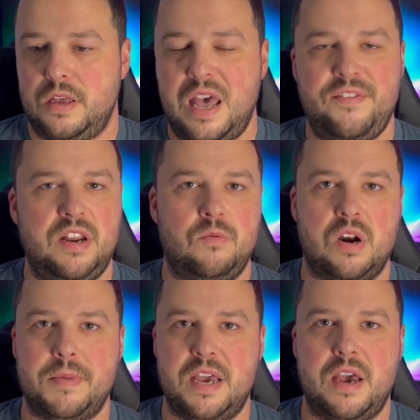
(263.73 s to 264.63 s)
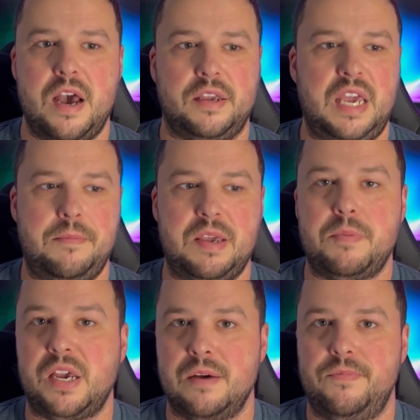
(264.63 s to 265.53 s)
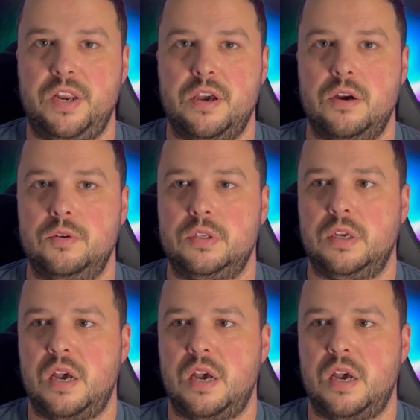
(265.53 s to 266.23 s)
I have it in one of my gaming pickup videos